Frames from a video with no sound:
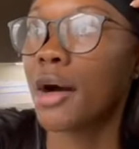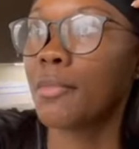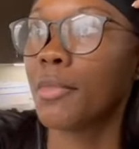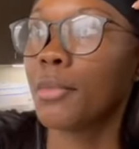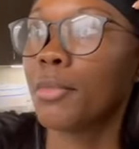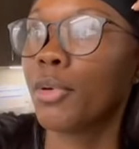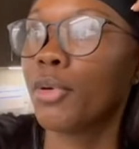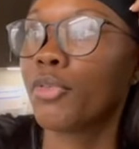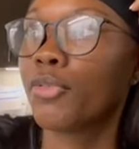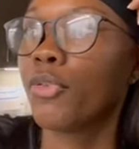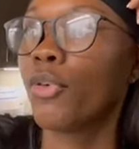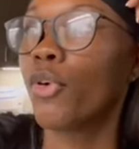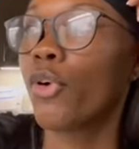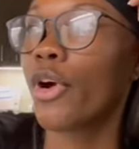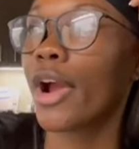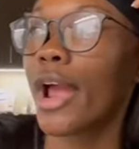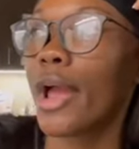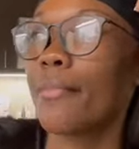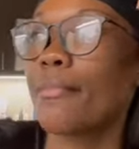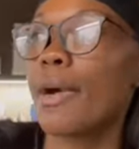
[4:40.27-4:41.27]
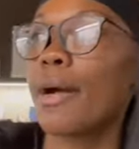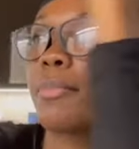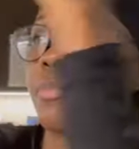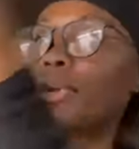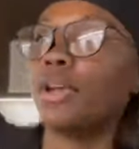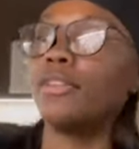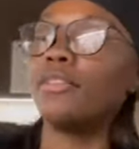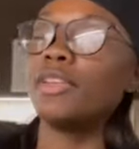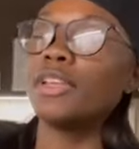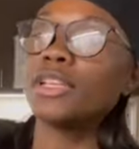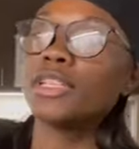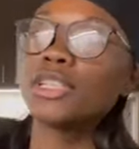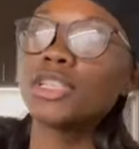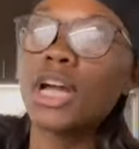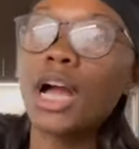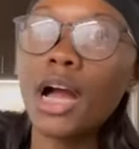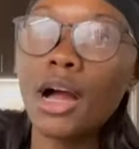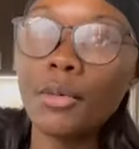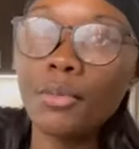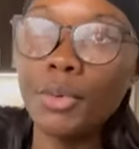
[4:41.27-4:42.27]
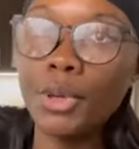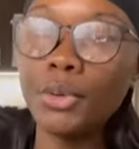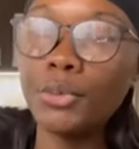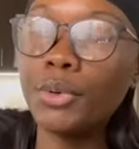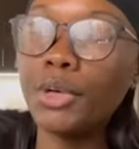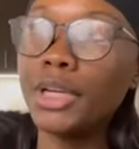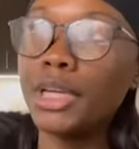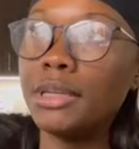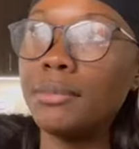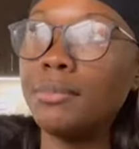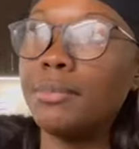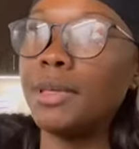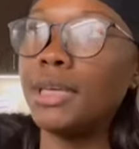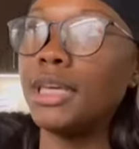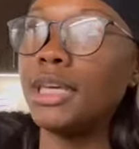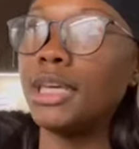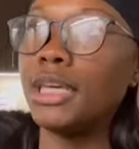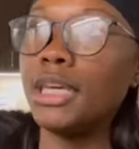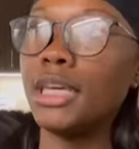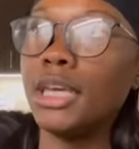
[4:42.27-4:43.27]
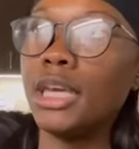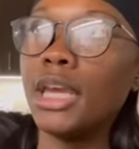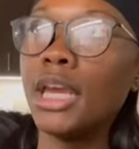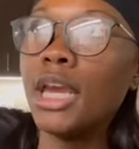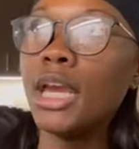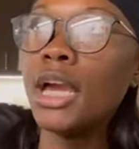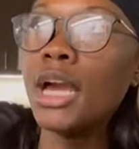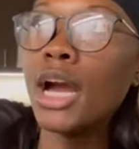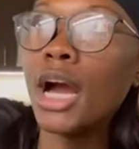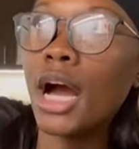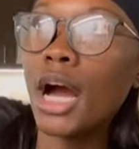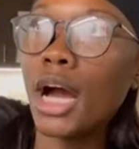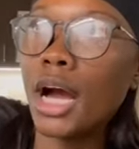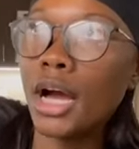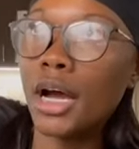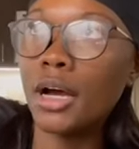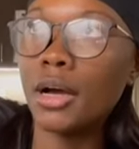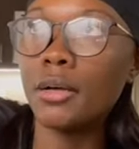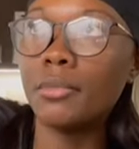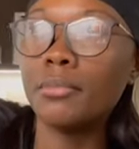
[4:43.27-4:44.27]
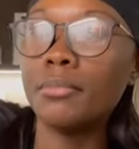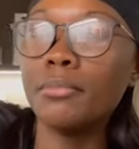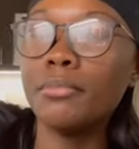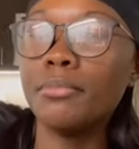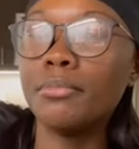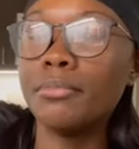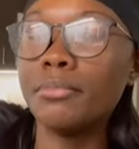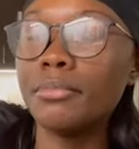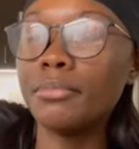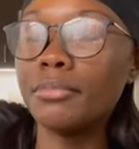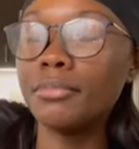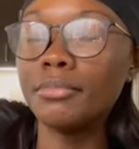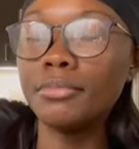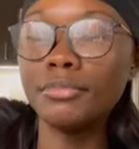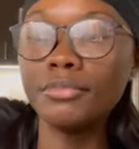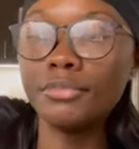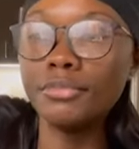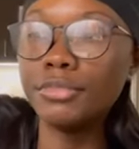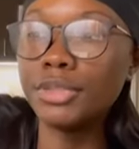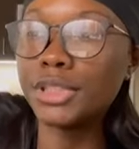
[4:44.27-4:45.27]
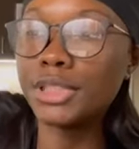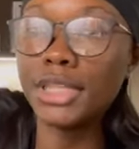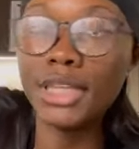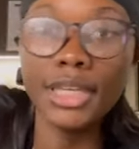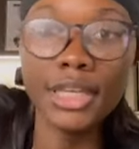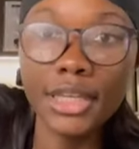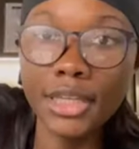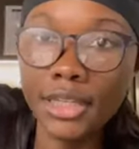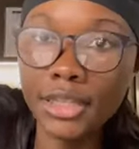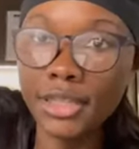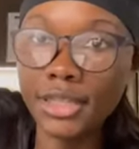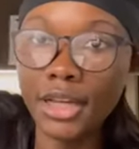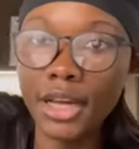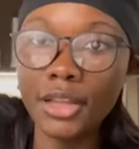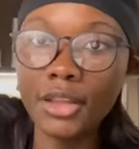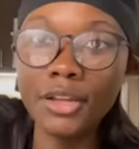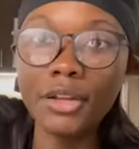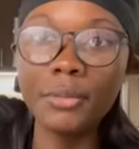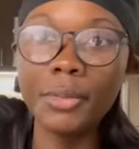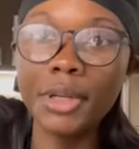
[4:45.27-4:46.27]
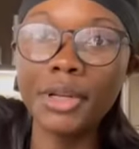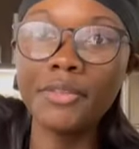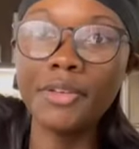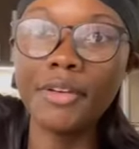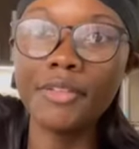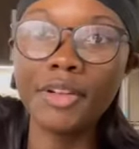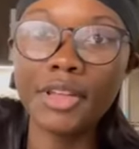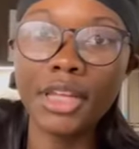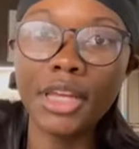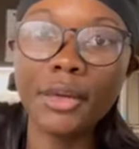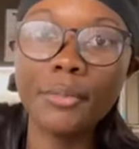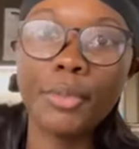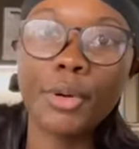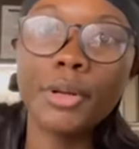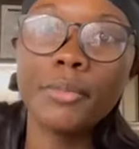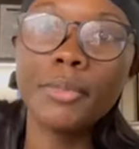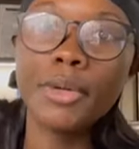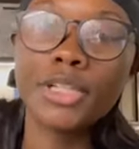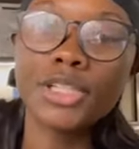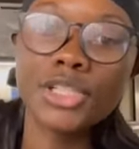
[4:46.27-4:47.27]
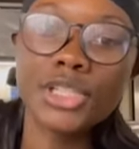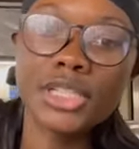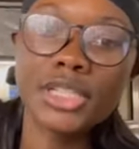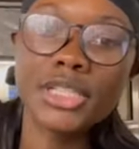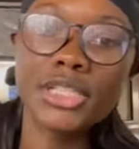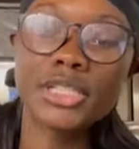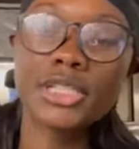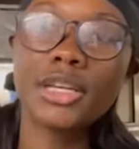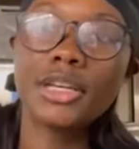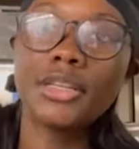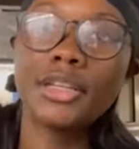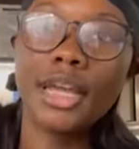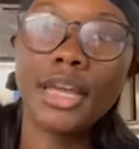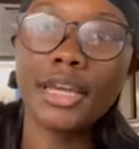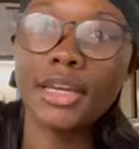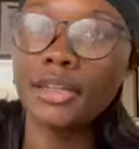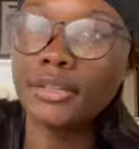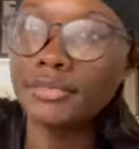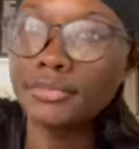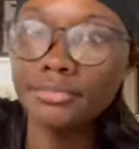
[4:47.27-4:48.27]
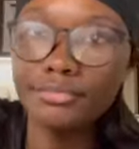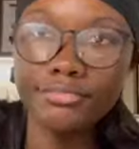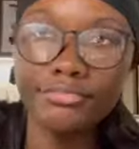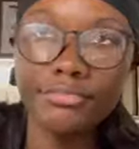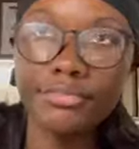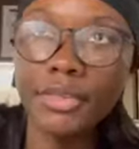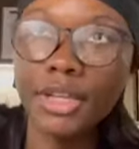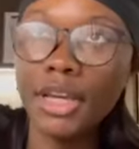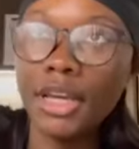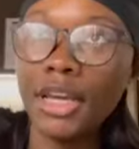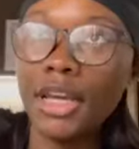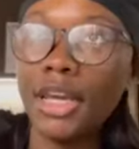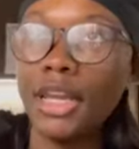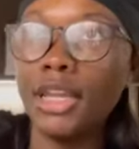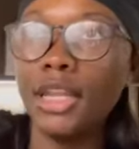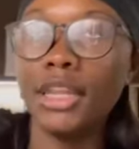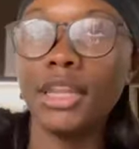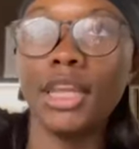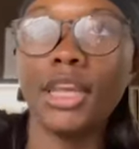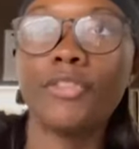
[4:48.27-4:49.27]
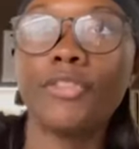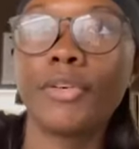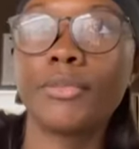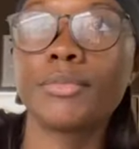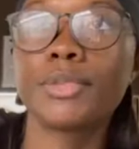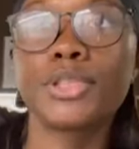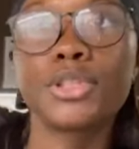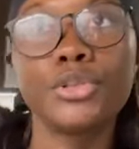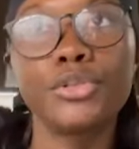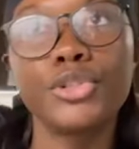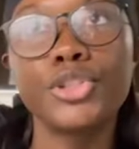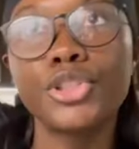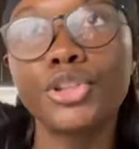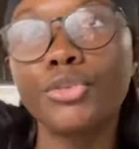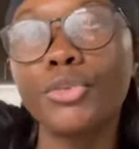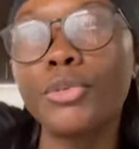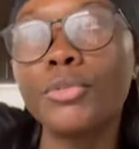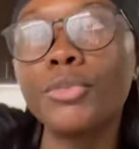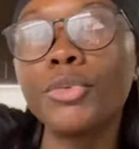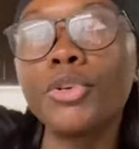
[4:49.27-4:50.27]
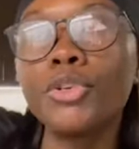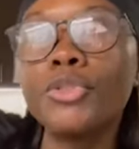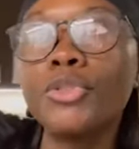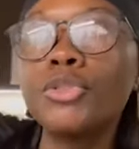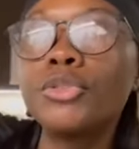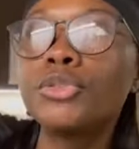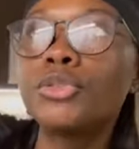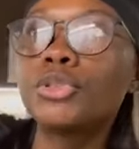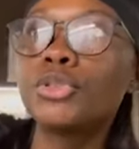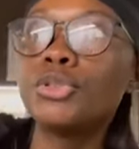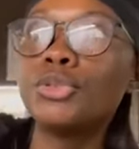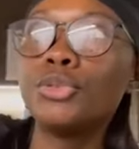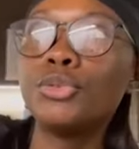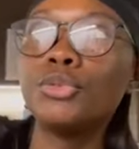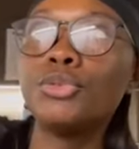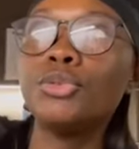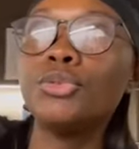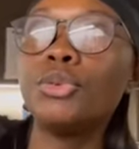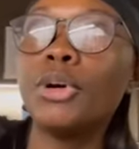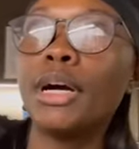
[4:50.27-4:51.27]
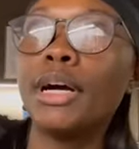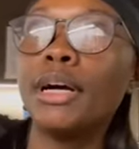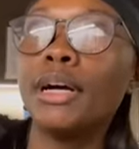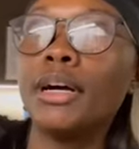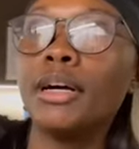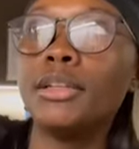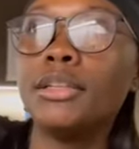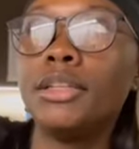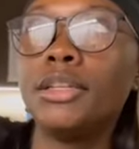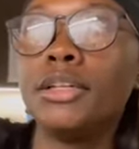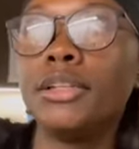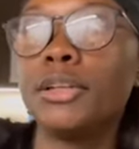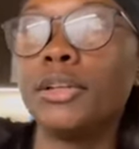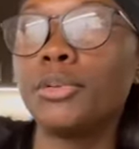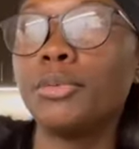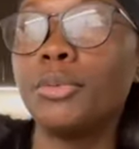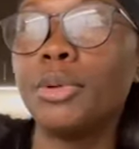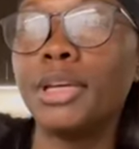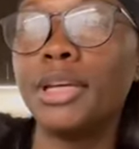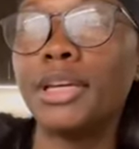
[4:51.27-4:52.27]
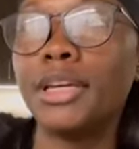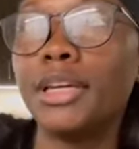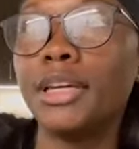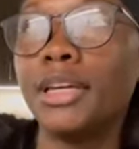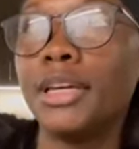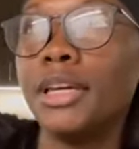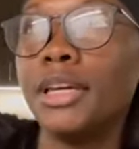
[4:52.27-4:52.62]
Before at my previous job, we would be seeing a little bit of everything, pretty much just like anything from suture removals to dealing with